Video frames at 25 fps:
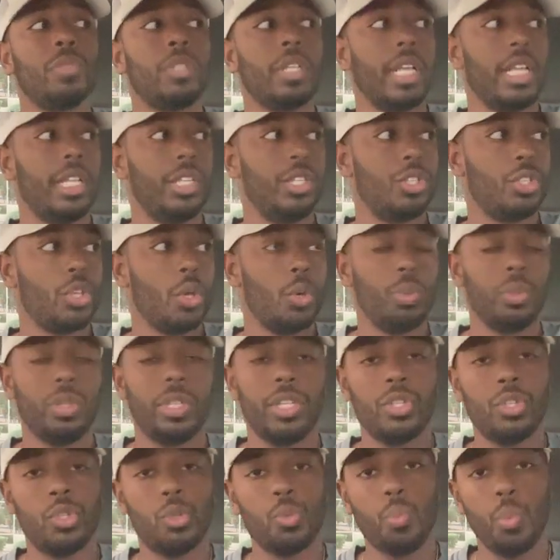And so
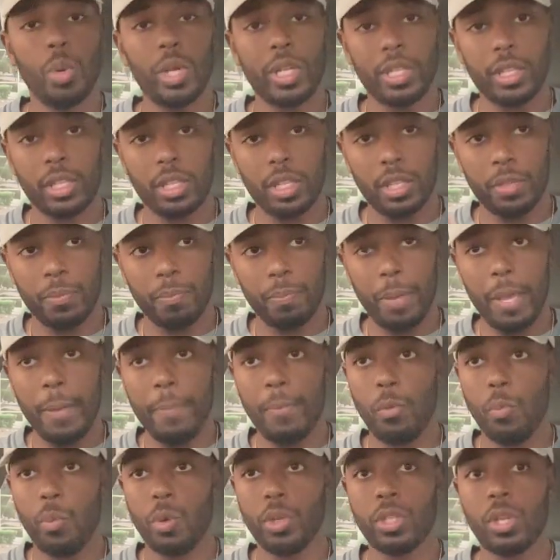this is what the
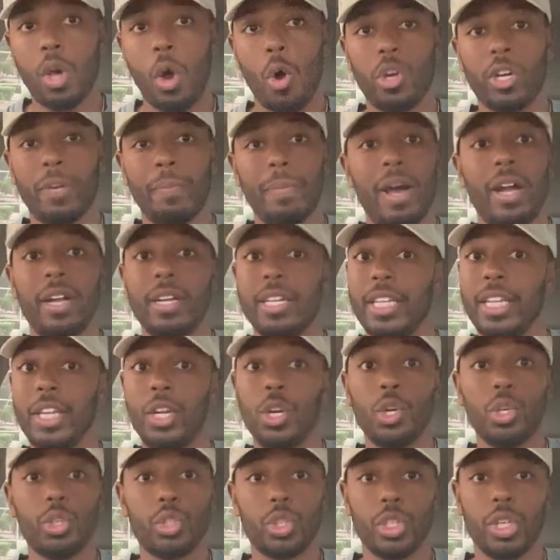people were talking about
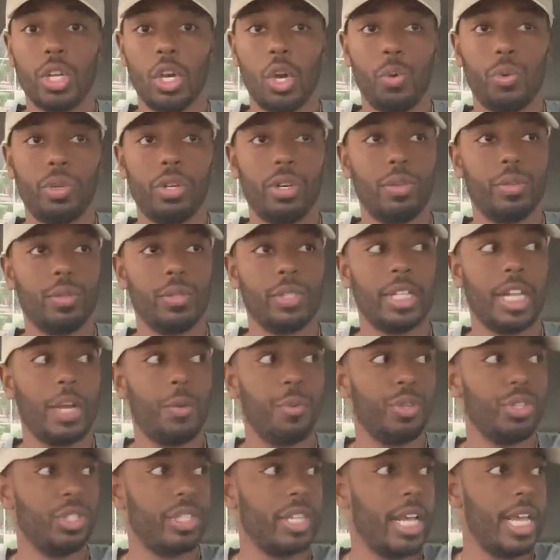years ago, and they
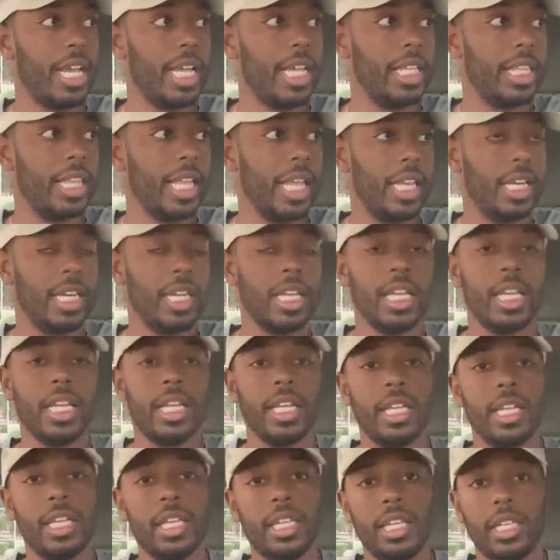were saying that
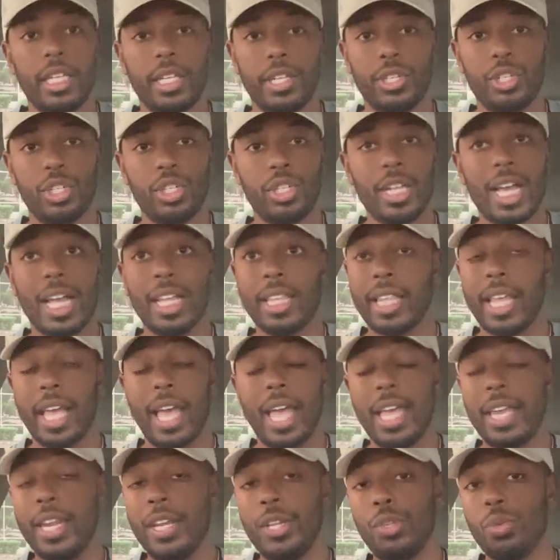this is not the
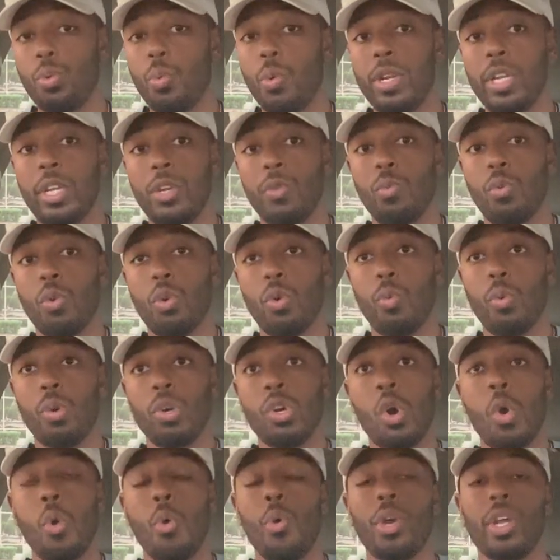80-20 rule. We're
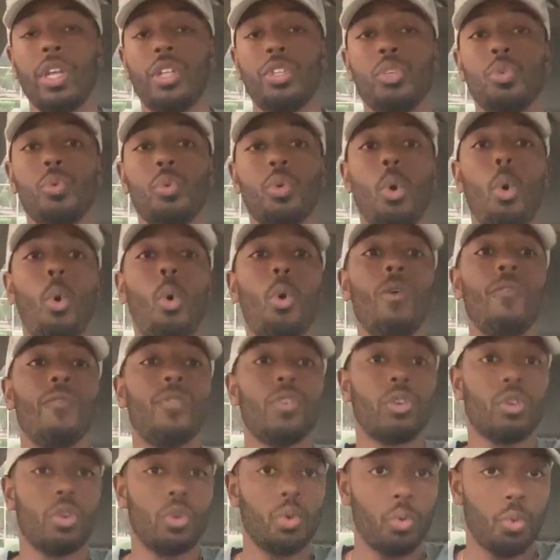going into an
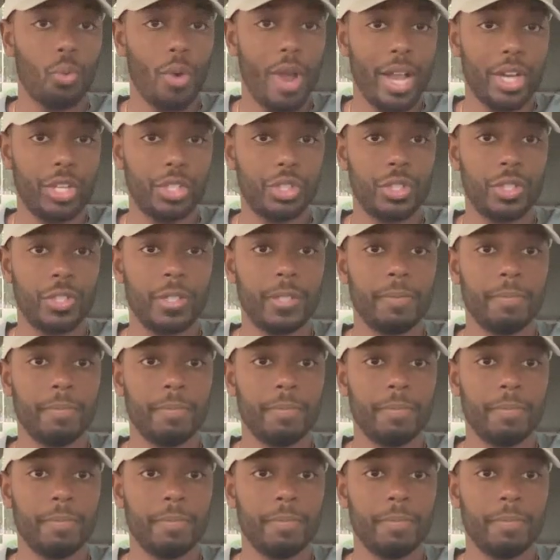overcorrection.